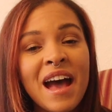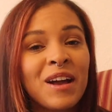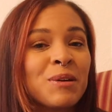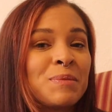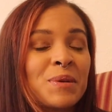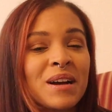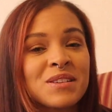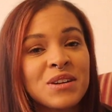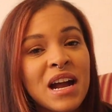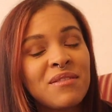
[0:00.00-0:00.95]
I hope you
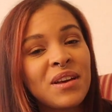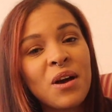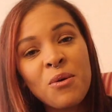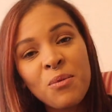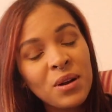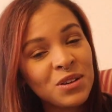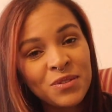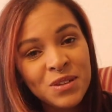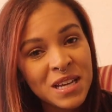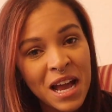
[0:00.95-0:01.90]
guys are having a
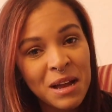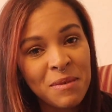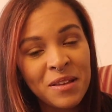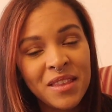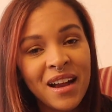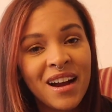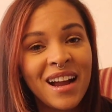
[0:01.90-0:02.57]
wonderful time out there,